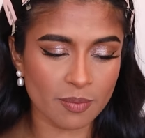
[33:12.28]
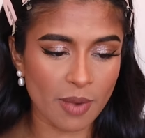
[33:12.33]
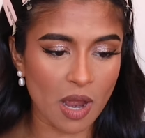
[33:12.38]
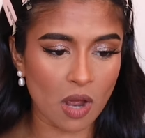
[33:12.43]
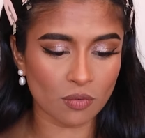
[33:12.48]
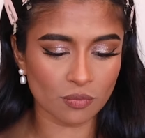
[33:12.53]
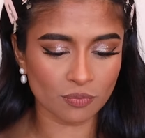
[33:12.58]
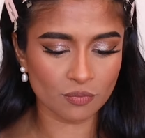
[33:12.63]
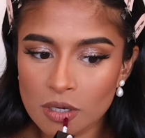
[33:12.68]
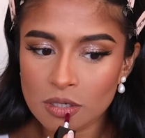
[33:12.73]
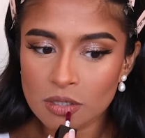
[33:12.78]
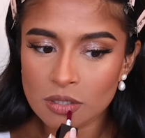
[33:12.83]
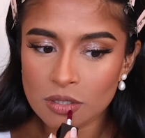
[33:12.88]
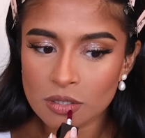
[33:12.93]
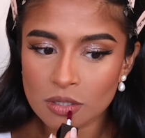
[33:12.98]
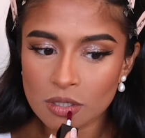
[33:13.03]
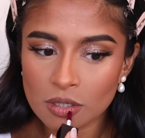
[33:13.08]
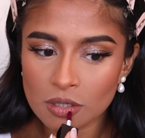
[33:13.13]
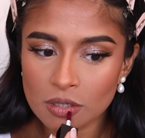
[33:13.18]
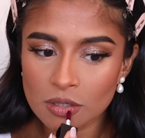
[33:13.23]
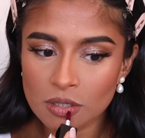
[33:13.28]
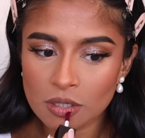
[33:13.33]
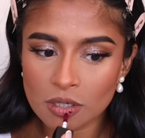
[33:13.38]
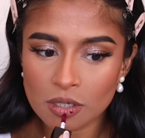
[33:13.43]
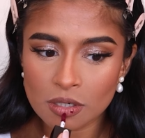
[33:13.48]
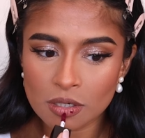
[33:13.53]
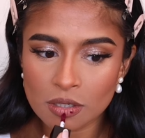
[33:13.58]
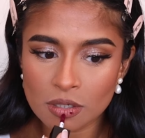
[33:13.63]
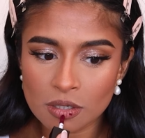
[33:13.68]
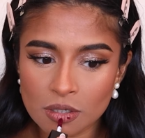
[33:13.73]
amount. I just like
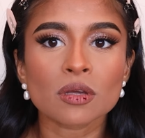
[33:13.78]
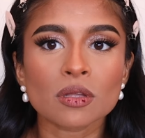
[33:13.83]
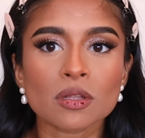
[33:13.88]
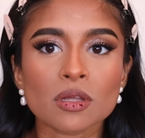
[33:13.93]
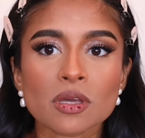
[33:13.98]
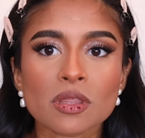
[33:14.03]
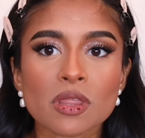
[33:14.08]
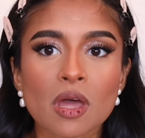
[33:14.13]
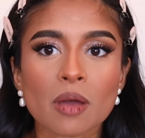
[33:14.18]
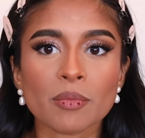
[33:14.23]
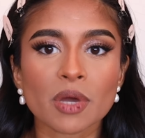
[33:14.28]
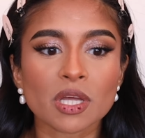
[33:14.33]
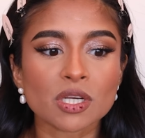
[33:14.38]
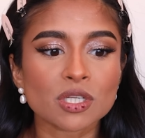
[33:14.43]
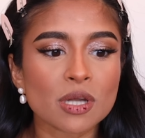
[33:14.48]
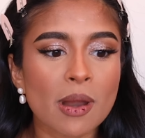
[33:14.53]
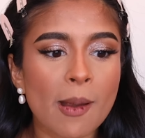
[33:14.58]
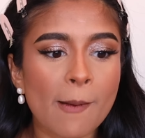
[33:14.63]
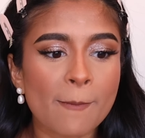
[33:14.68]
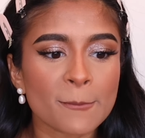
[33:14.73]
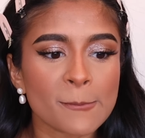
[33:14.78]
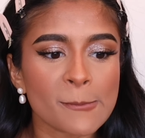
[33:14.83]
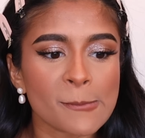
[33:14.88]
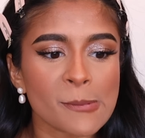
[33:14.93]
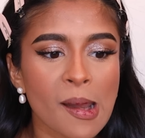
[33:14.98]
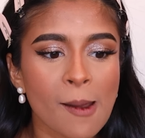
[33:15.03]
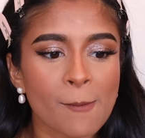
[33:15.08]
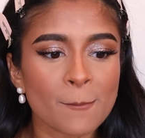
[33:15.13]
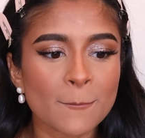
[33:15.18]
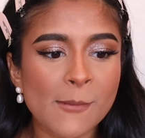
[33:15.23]
dot it like that much.
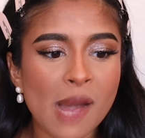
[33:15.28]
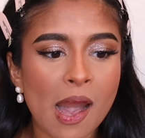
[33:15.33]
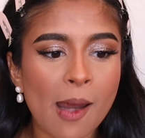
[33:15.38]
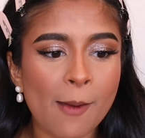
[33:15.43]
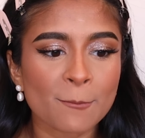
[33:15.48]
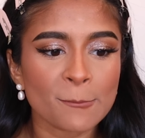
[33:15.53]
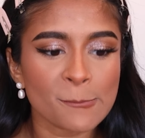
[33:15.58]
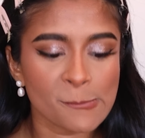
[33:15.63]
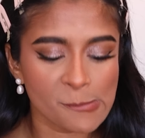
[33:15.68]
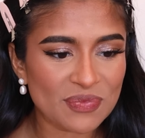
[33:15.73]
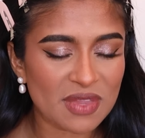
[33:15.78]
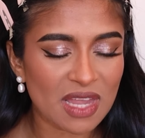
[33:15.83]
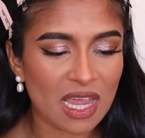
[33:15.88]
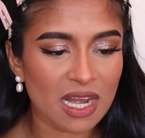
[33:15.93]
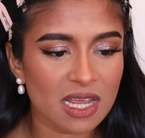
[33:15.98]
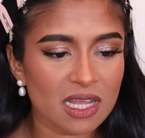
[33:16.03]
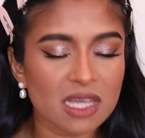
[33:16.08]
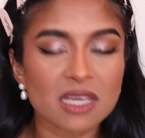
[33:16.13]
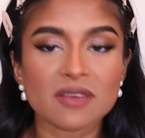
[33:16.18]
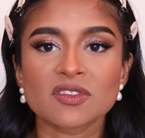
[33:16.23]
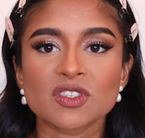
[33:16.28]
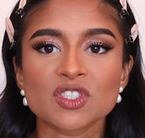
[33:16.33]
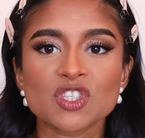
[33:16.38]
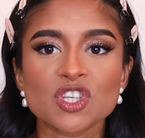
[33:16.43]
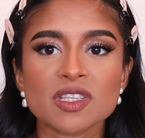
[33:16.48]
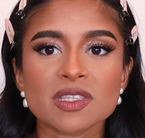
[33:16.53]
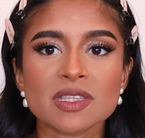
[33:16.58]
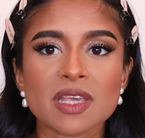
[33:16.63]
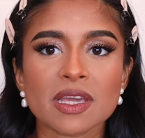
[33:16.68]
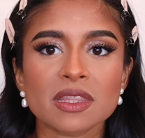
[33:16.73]
And it gives
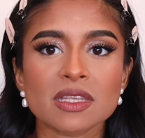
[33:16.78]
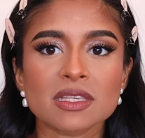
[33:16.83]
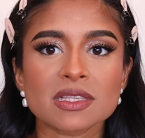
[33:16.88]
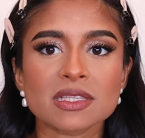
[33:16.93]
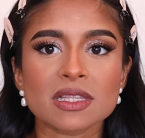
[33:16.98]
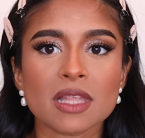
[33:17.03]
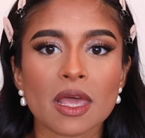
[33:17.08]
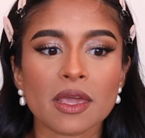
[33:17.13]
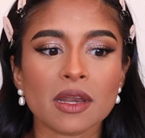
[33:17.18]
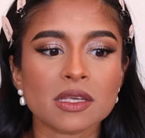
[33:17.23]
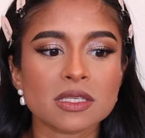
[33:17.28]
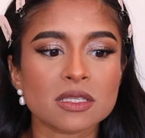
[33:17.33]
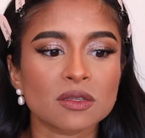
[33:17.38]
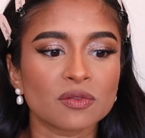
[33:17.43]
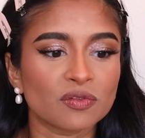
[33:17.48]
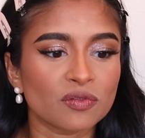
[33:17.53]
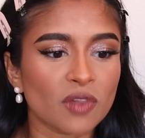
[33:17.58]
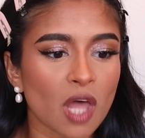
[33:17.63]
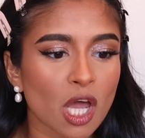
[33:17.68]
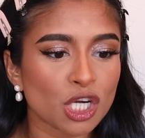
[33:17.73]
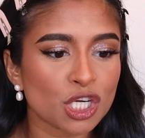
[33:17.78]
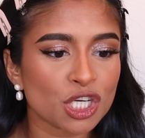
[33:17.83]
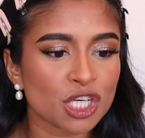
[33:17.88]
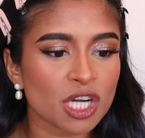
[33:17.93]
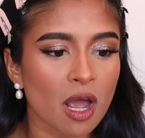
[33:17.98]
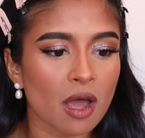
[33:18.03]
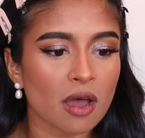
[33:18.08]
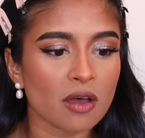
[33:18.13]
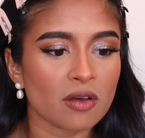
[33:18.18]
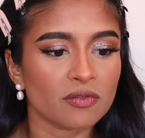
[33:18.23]
just like the slightest flush
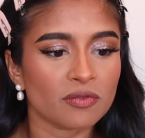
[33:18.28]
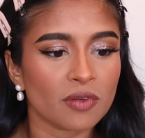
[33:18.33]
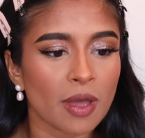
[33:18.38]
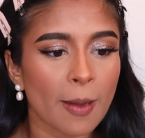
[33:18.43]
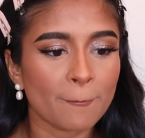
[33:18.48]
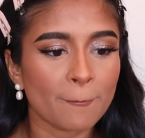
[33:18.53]
of